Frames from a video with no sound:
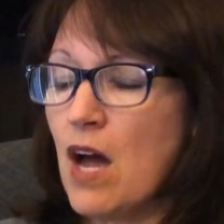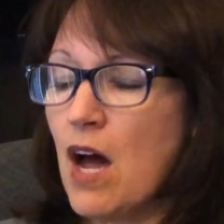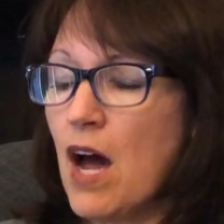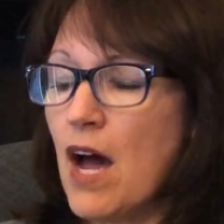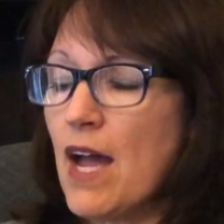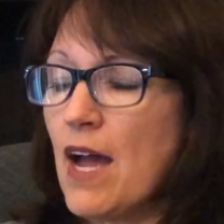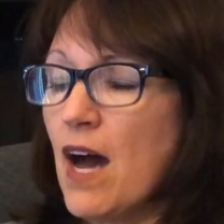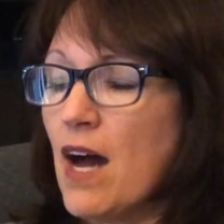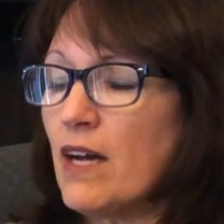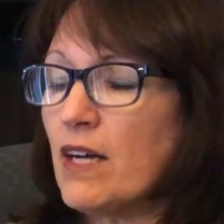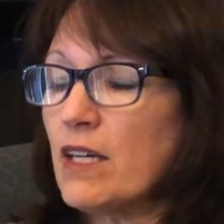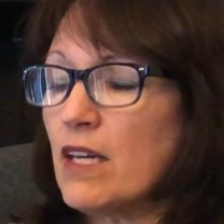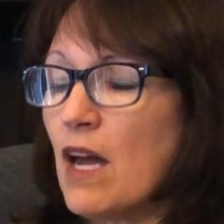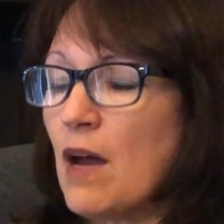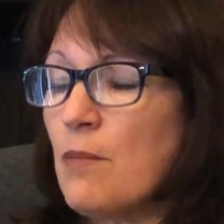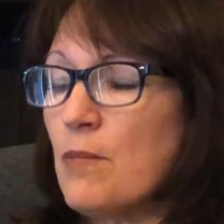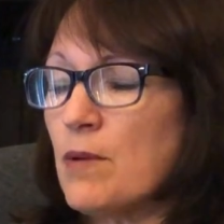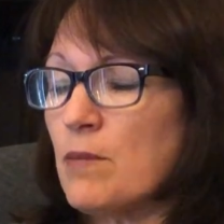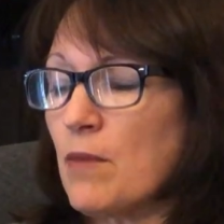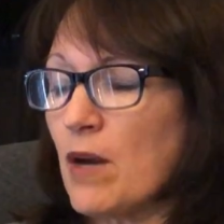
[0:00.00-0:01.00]
I hung it
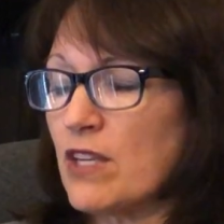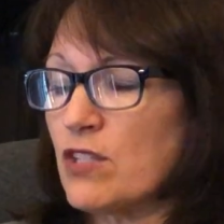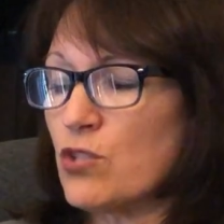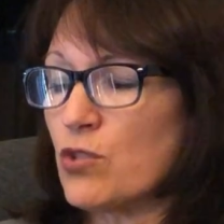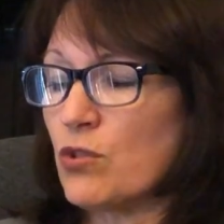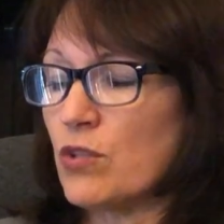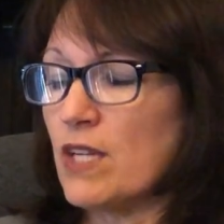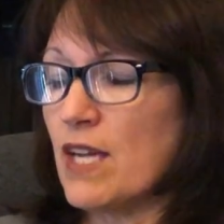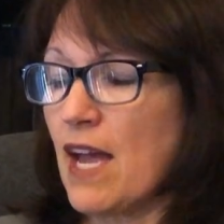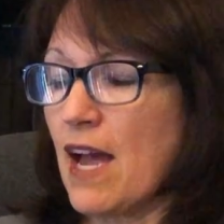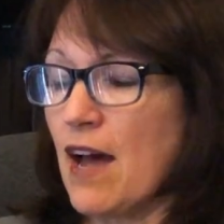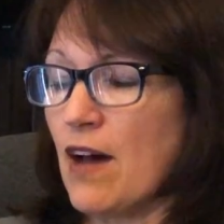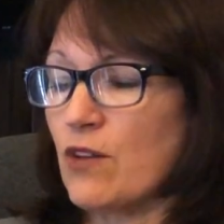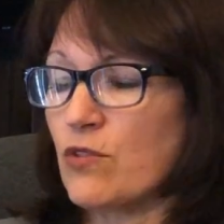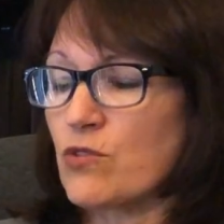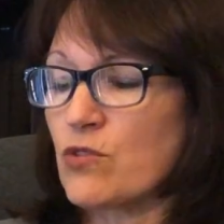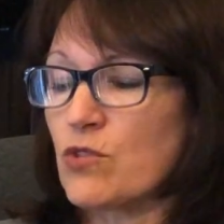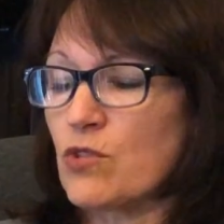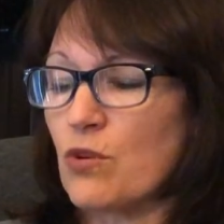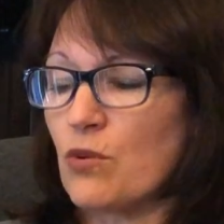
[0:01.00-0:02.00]
up in my
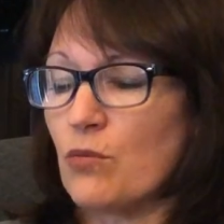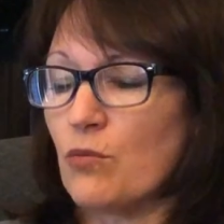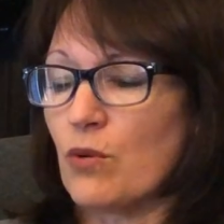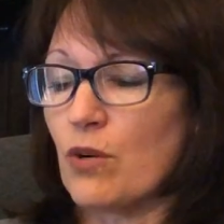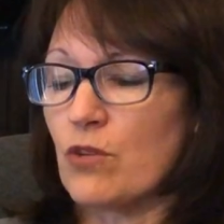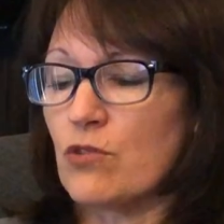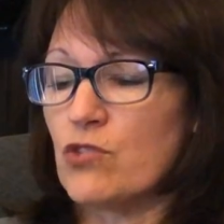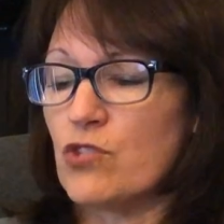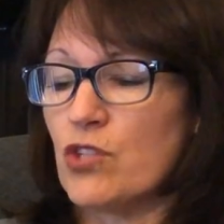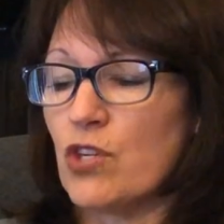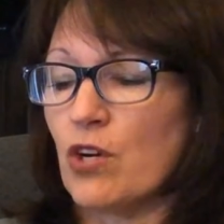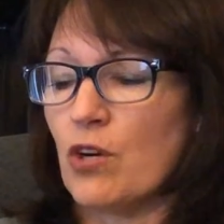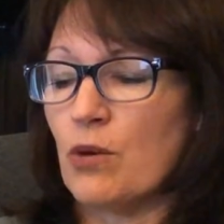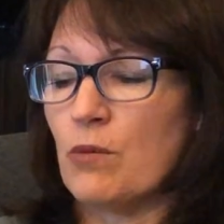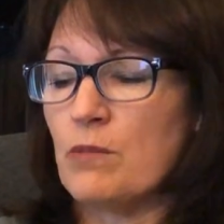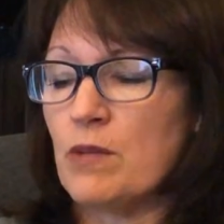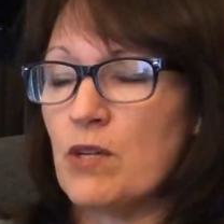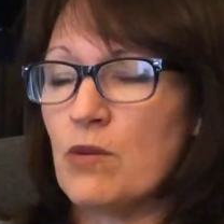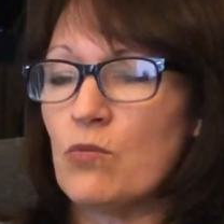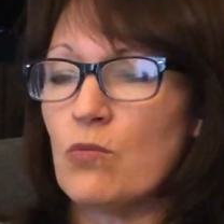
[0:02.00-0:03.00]
treehouse where
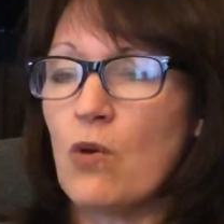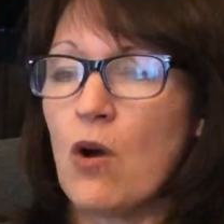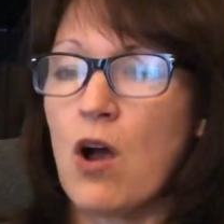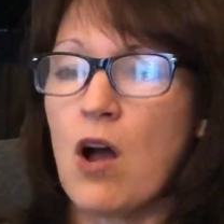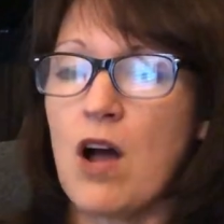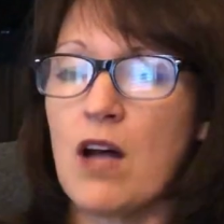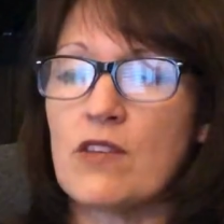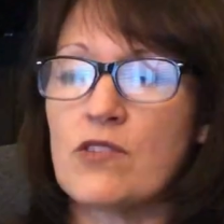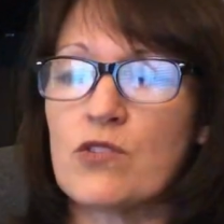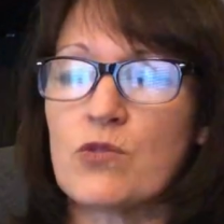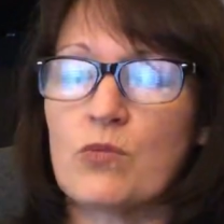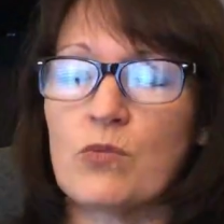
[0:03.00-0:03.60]
Jeremy Ross